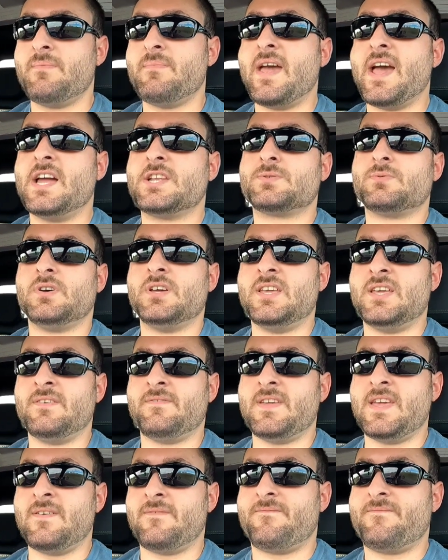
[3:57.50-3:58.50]
manageable.
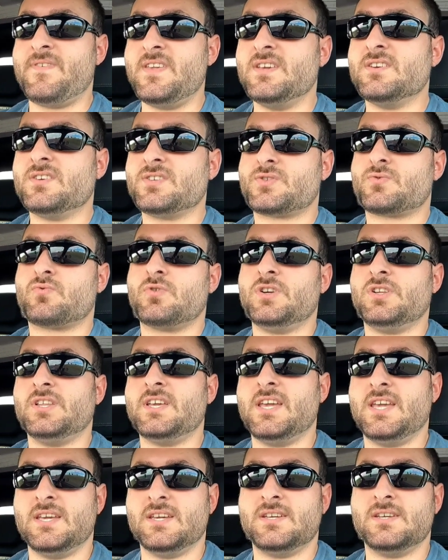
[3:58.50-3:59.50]
It feels
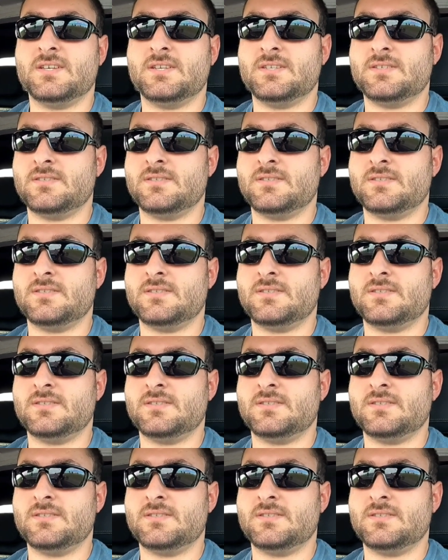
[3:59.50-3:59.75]
really